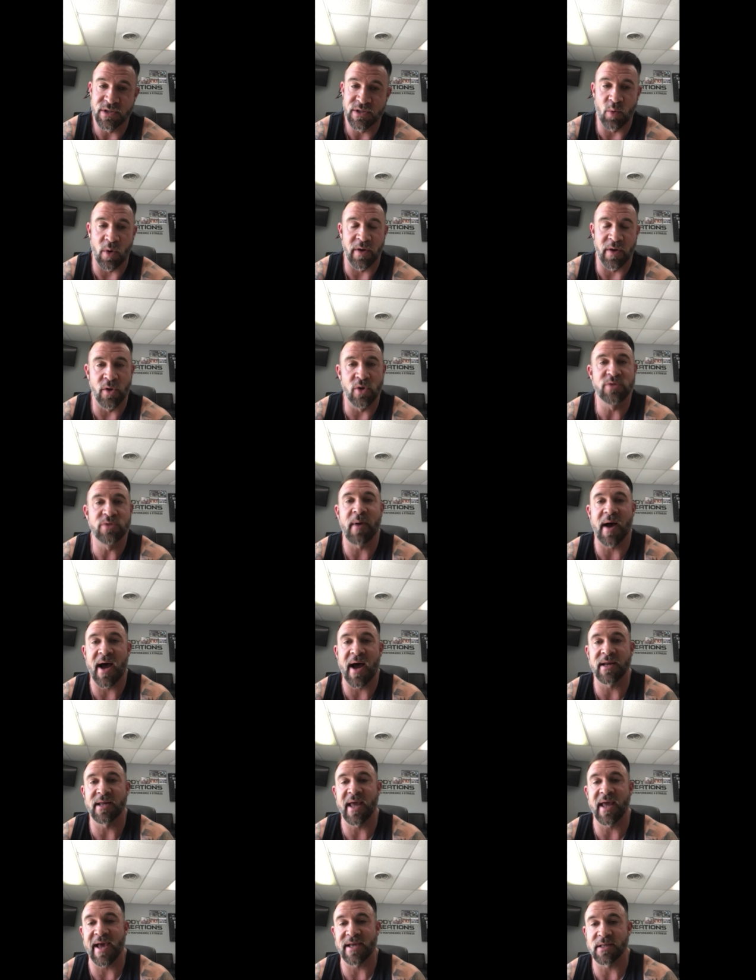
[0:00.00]
one of those
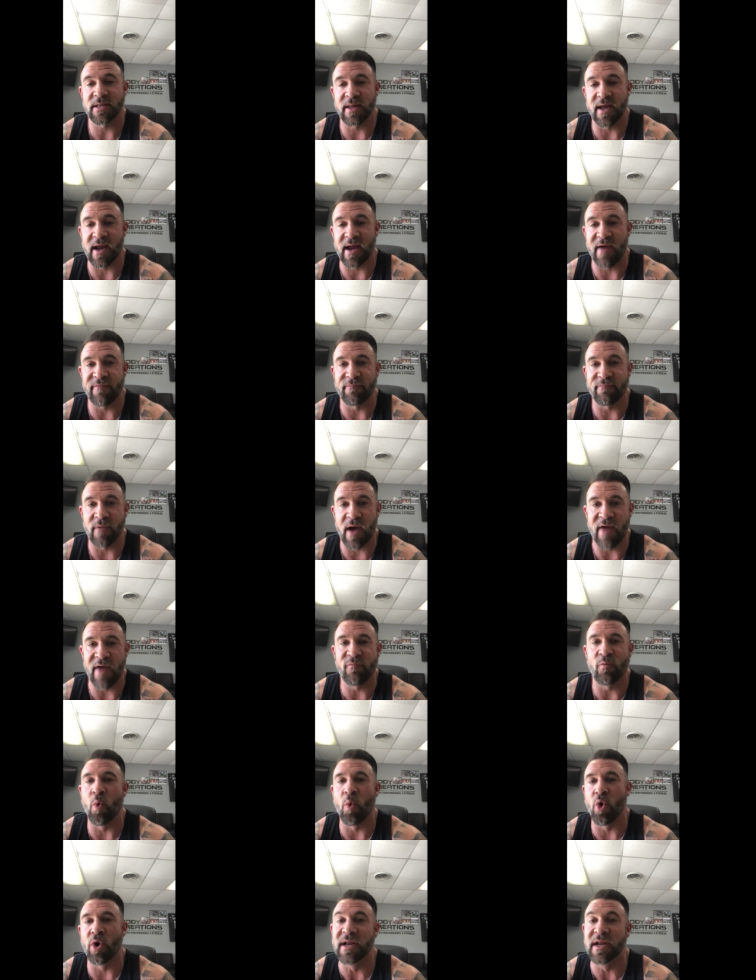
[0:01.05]
podcasts, like, I've
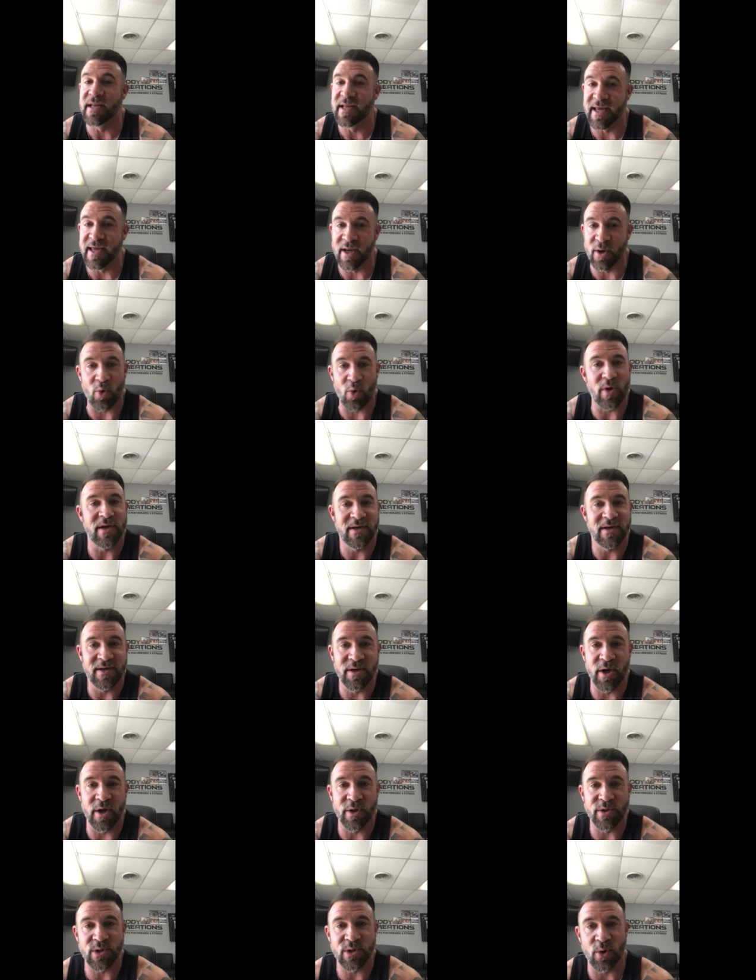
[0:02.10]
wanted to get on, you
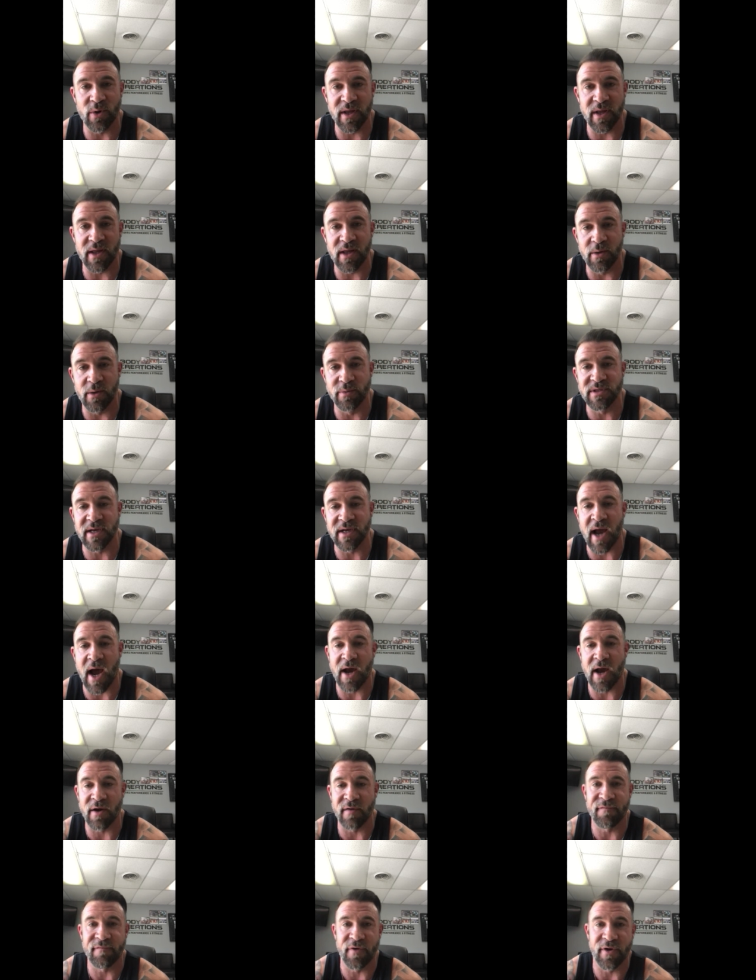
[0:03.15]
know, so it was an
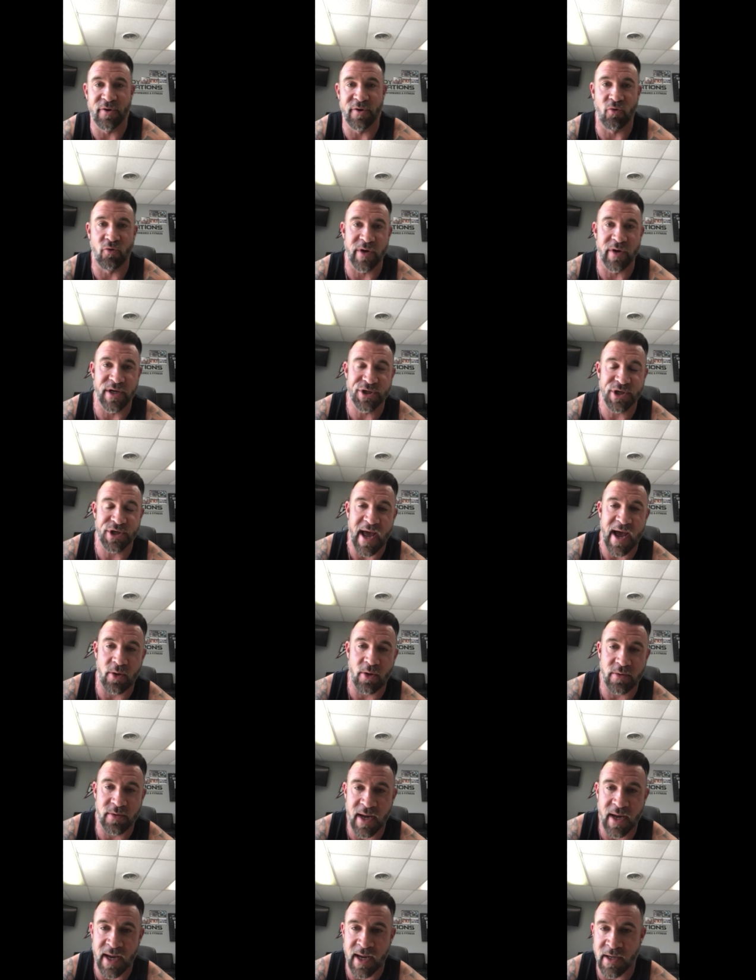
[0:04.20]
honor for you to reach out,
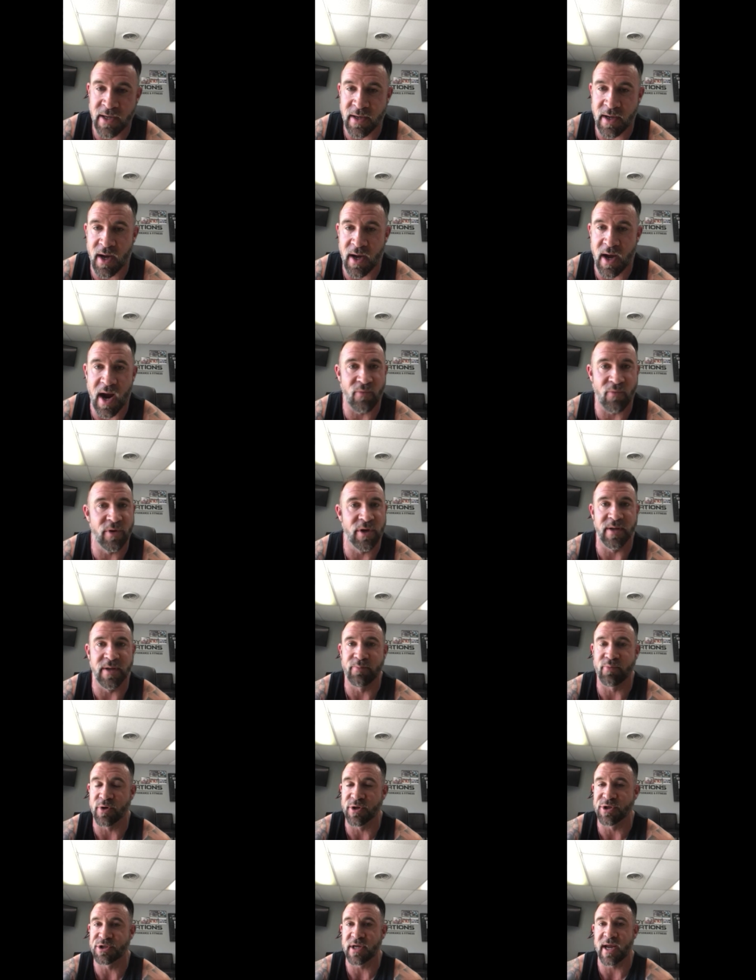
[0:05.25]
and I really
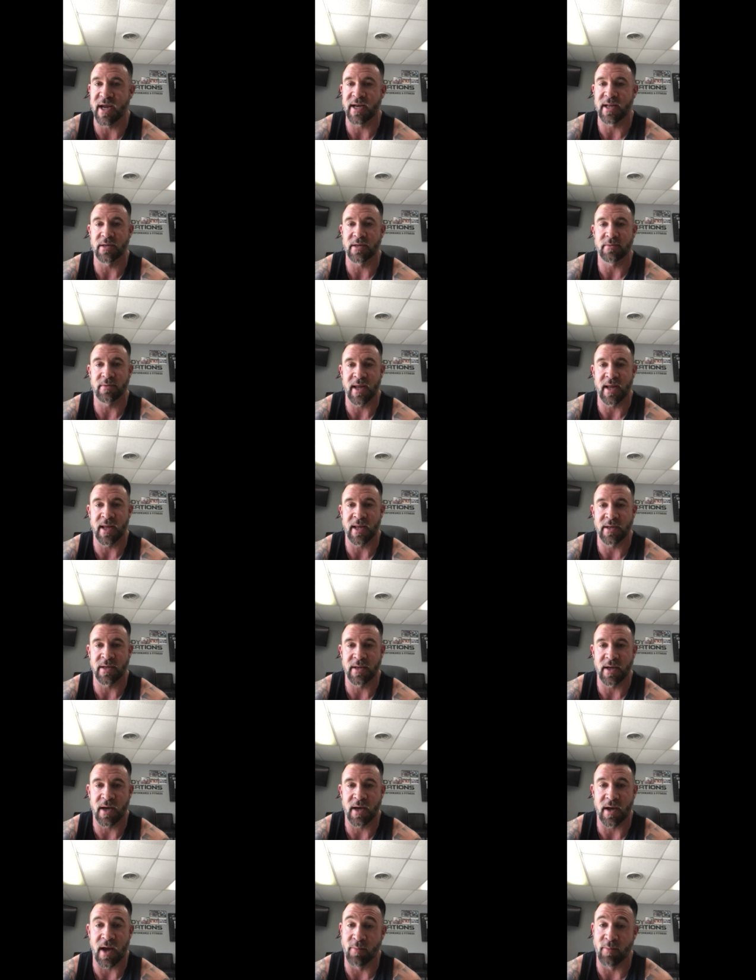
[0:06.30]
appreciate it, and
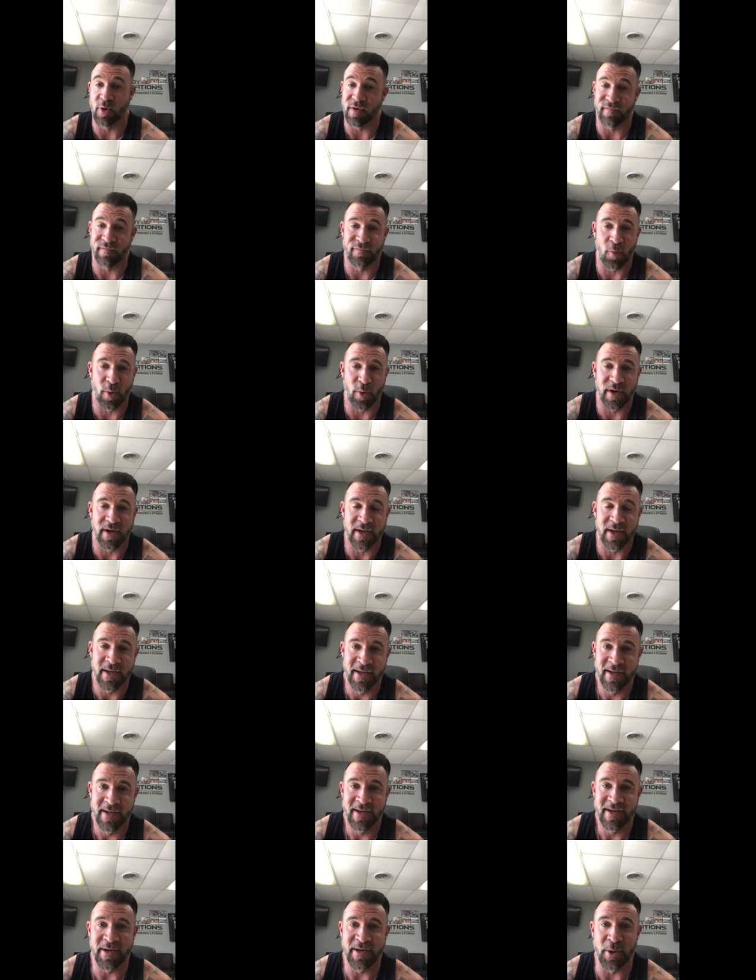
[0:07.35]
I'm looking forward to,
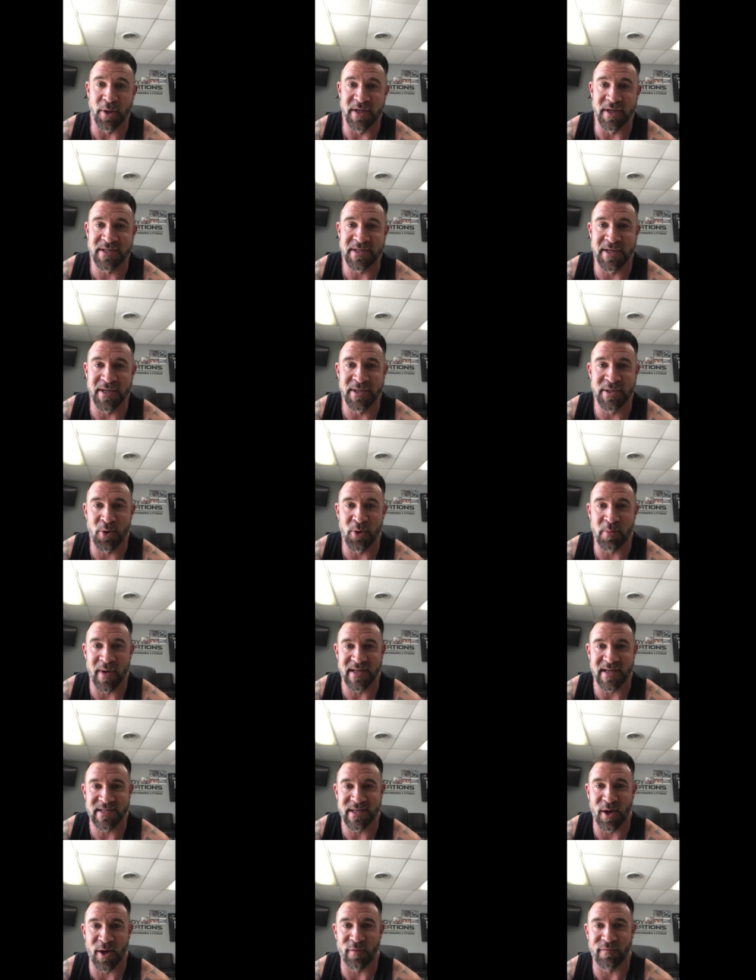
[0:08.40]
you know, listening to it
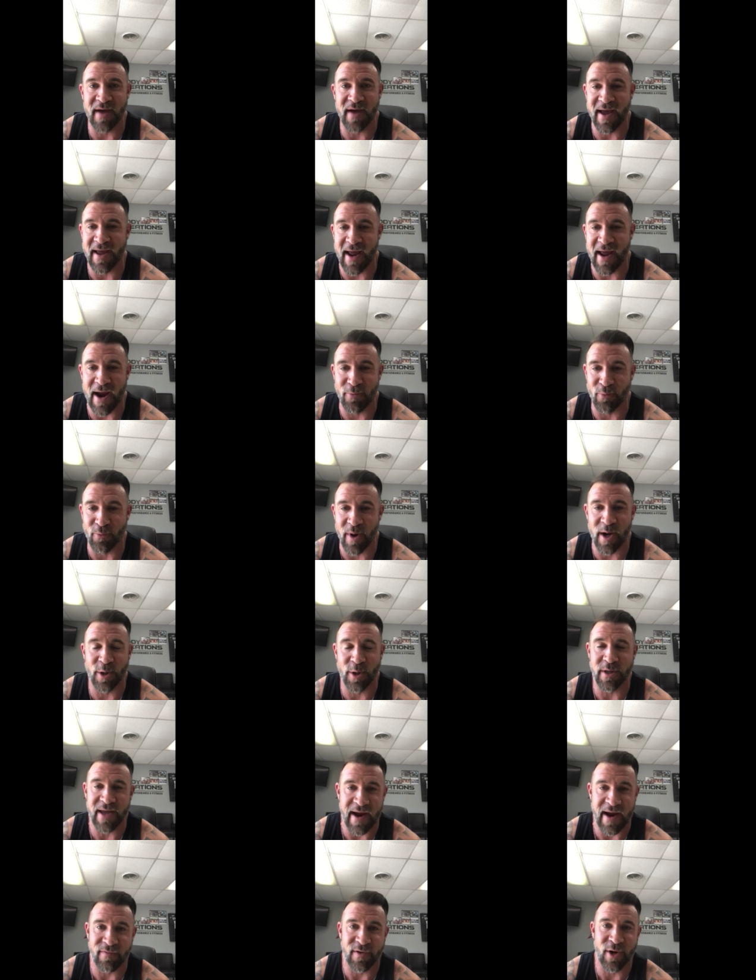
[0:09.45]
myself. I
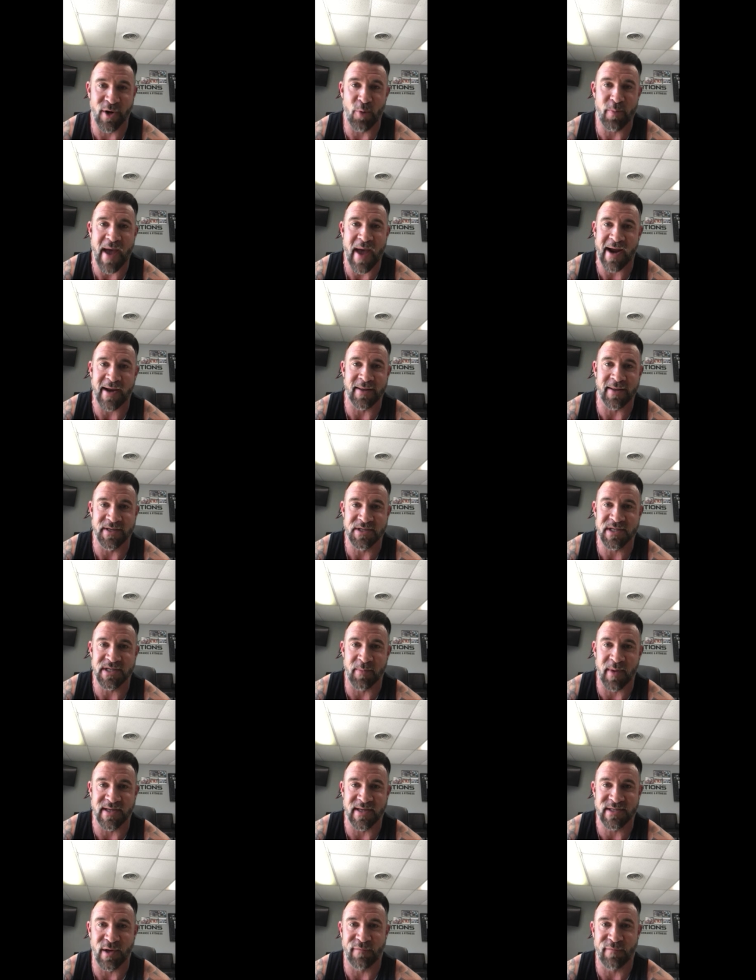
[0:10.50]
rarely ever go back and listen to
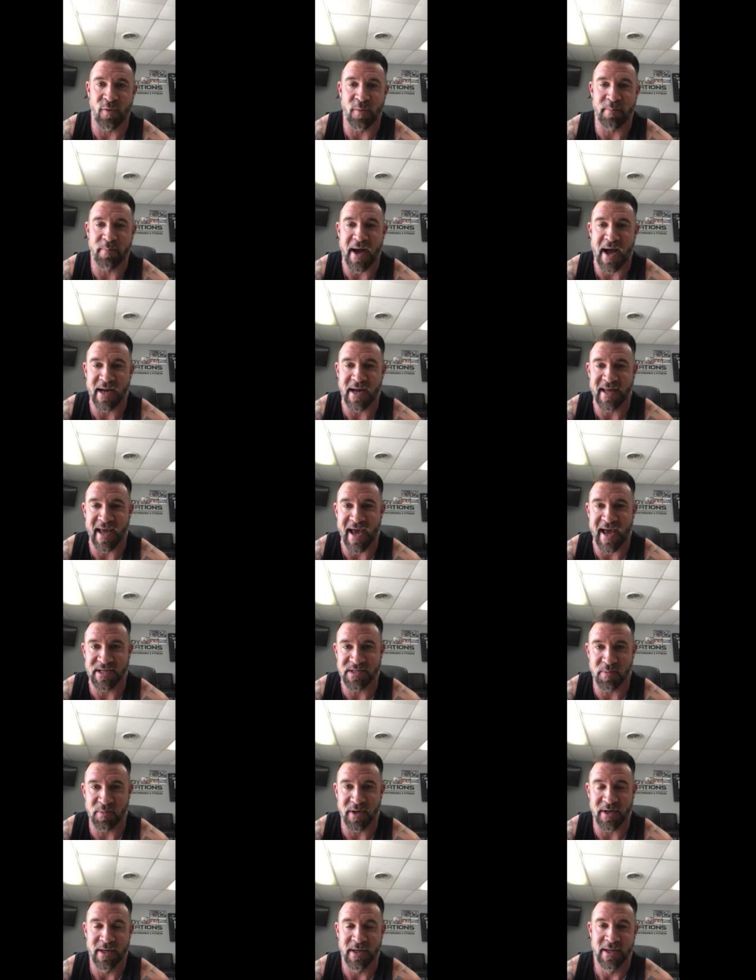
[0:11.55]
myself on podcasts,
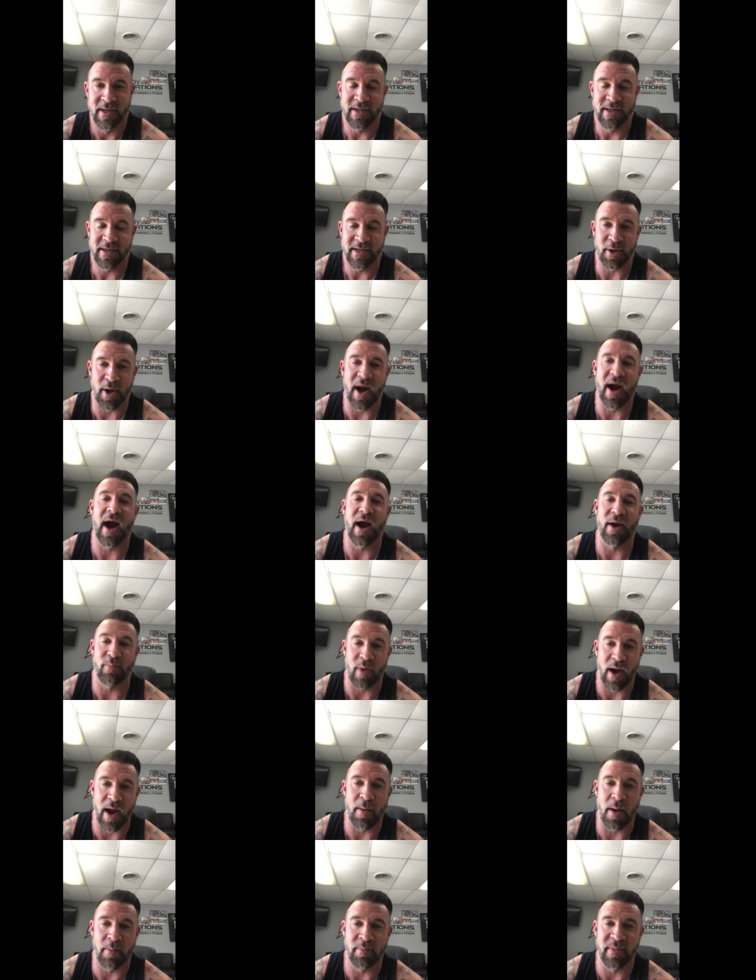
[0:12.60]
but, you know,
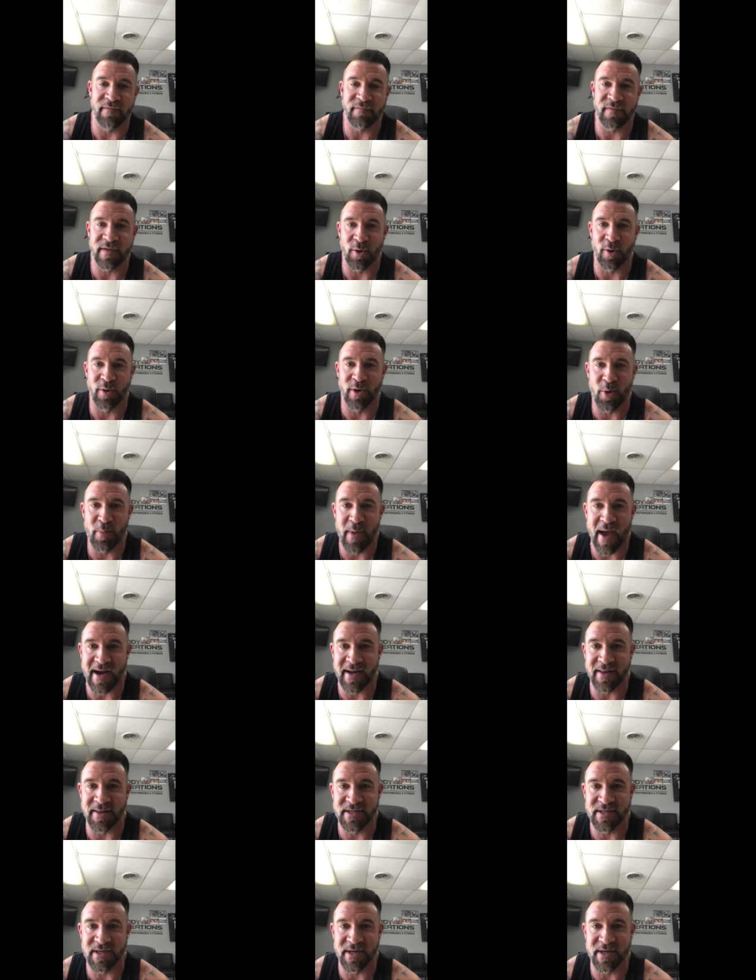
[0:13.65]
I'm definitely going to go back and listen